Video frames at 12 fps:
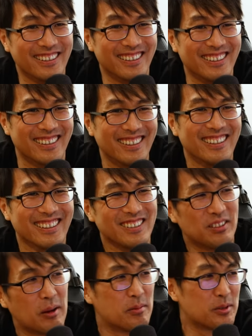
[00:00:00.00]

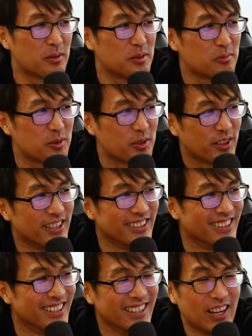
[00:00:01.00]
I'm, just, I'm just wondering.
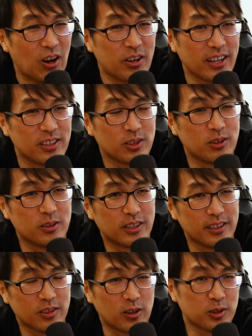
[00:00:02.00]
okay, so
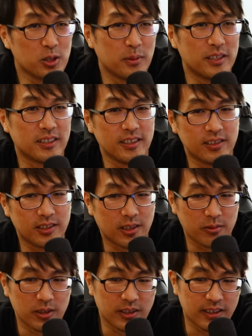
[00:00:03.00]
that Costco is basically a
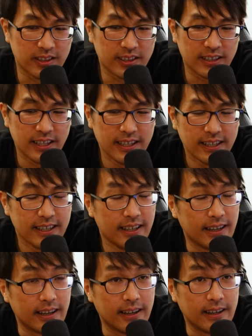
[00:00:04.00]
discount retailer,
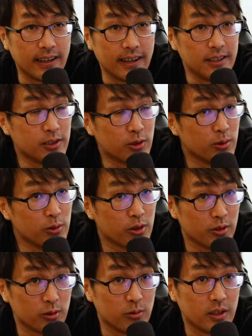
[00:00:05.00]
uh, and is huge
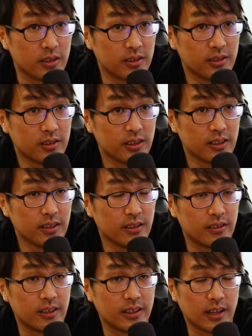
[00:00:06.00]
in the US.
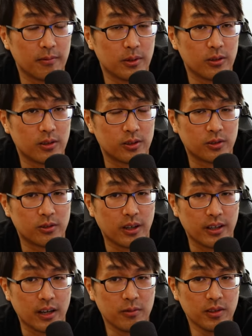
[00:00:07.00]
Yes. Right. I've been to Costco,
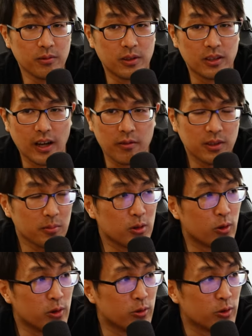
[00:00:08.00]
huge. and everything when every time
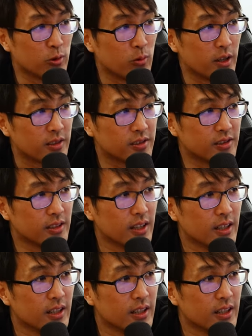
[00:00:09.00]
you go into the US,